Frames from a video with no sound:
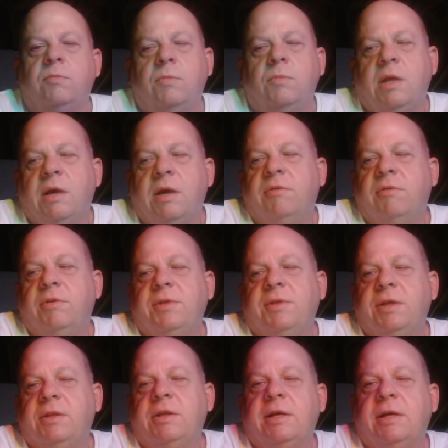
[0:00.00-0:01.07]

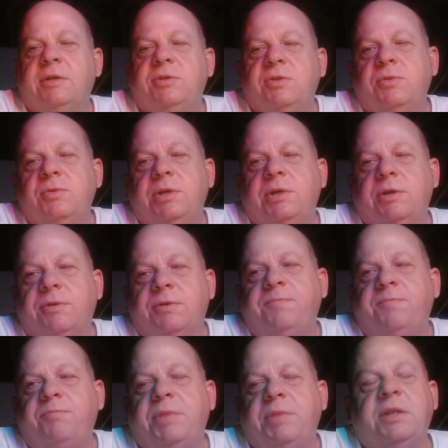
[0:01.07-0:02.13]
Everything that I do here,
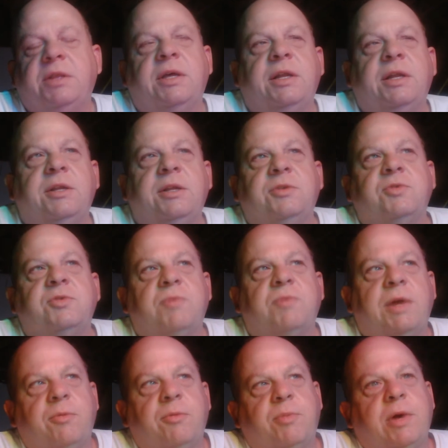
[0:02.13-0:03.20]
being that it is
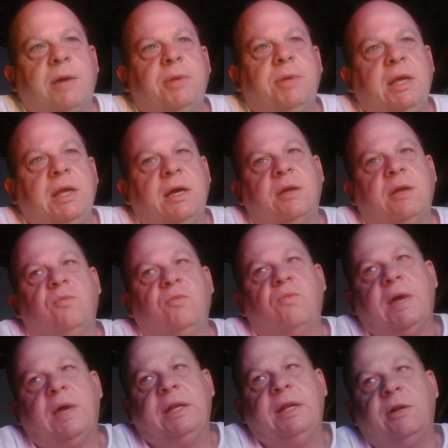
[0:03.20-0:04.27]
rental property, I can
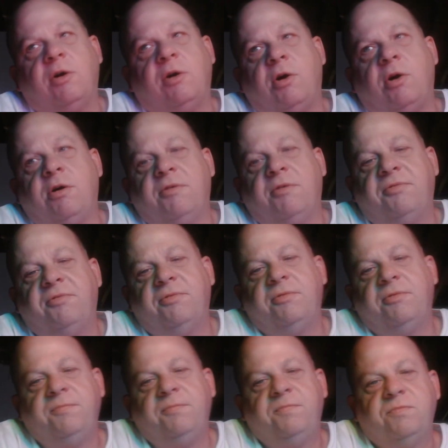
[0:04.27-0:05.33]
write it off.
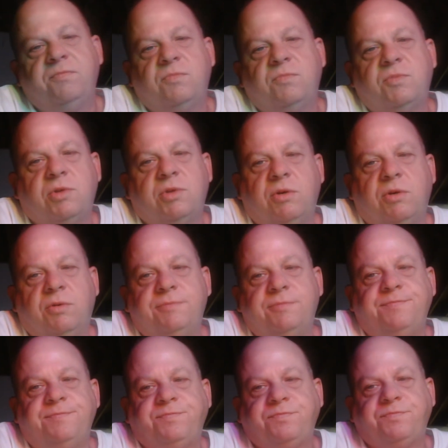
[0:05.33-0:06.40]
So,
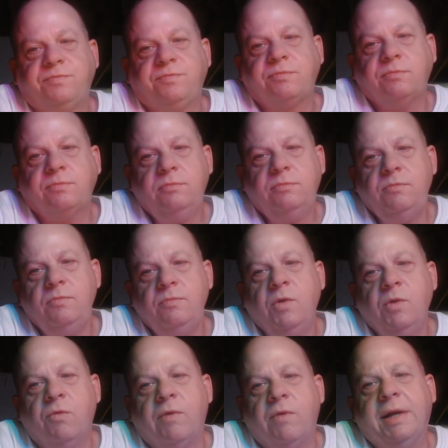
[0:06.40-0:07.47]

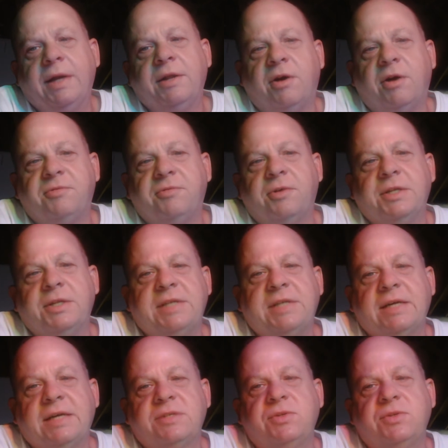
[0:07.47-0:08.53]
write it off on the
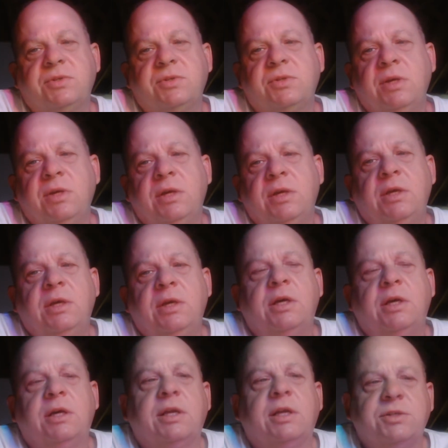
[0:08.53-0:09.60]
taxes
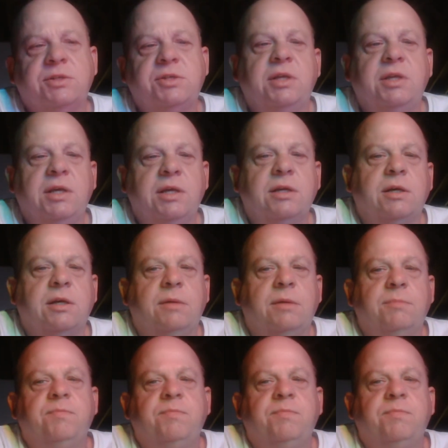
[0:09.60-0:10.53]
against the income.